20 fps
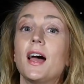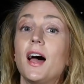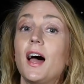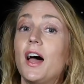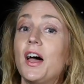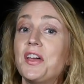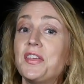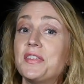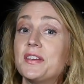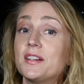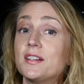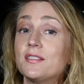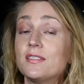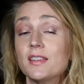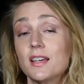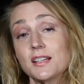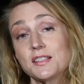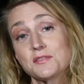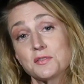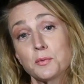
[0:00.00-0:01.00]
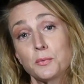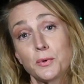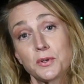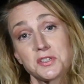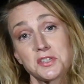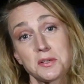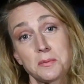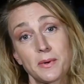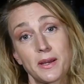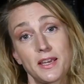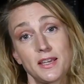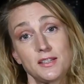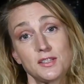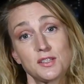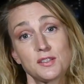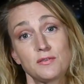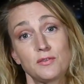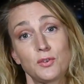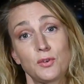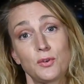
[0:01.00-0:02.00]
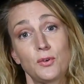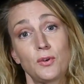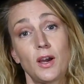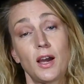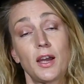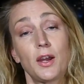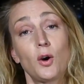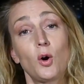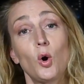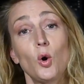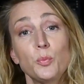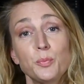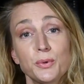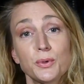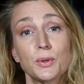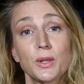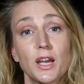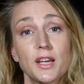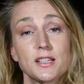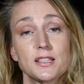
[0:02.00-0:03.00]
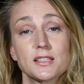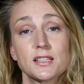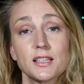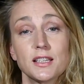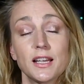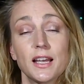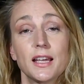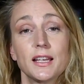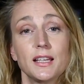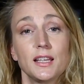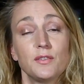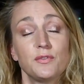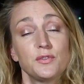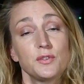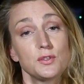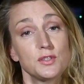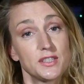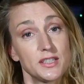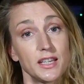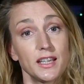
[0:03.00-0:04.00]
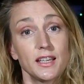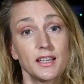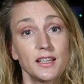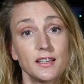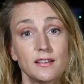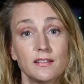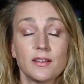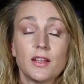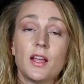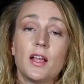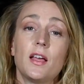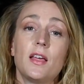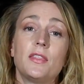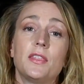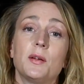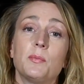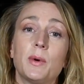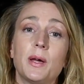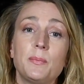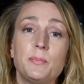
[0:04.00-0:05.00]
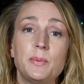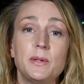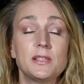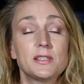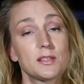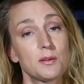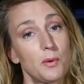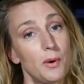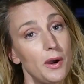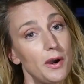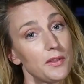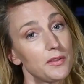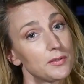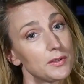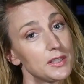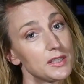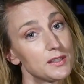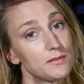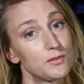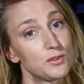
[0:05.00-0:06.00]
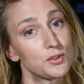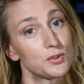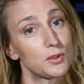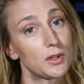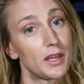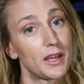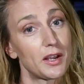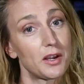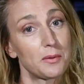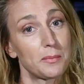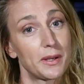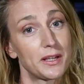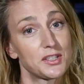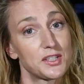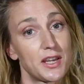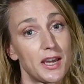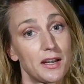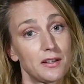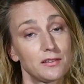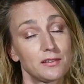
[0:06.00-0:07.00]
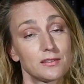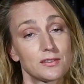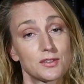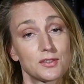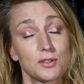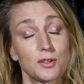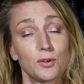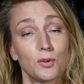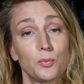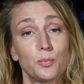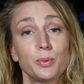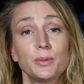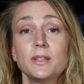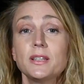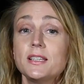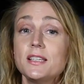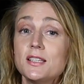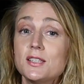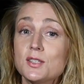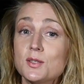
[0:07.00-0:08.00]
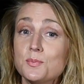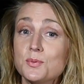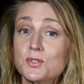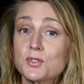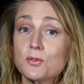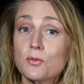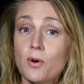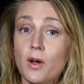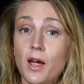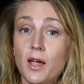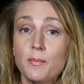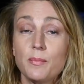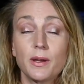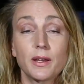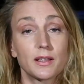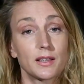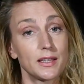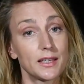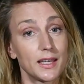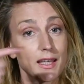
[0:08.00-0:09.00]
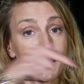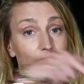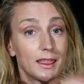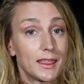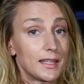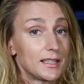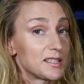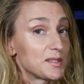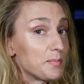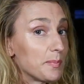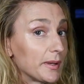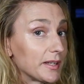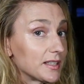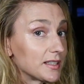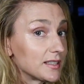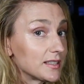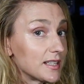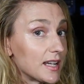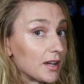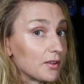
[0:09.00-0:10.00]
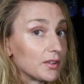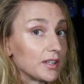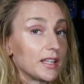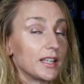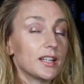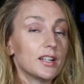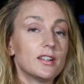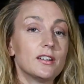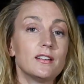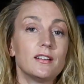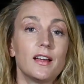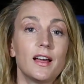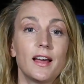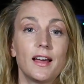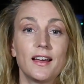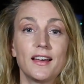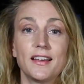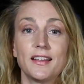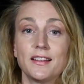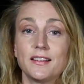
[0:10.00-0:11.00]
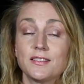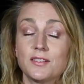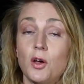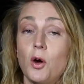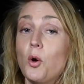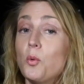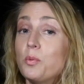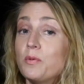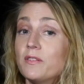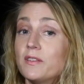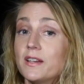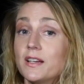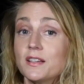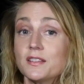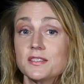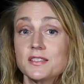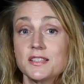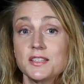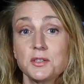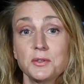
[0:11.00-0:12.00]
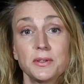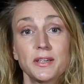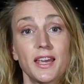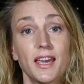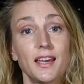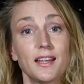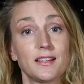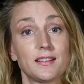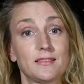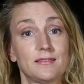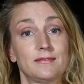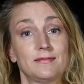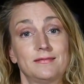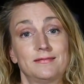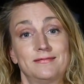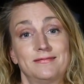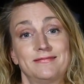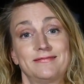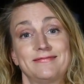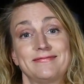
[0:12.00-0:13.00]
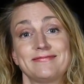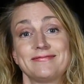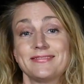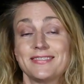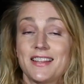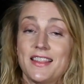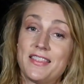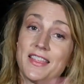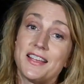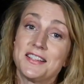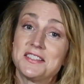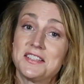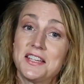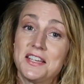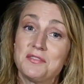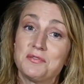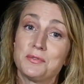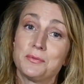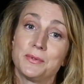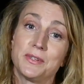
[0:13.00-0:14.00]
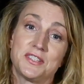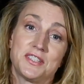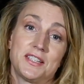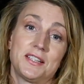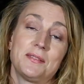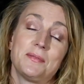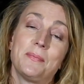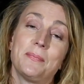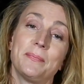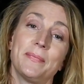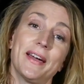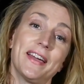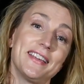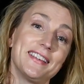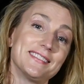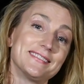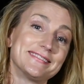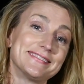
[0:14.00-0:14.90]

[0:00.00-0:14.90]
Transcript: Hi there. Thanks for watching my interview. I hope you liked it. And if you did, there might be some other interviews you like on my channel. So please subscribe by clicking this button down here. And hopefully I'll see you again. Thanks again for watching. Bye.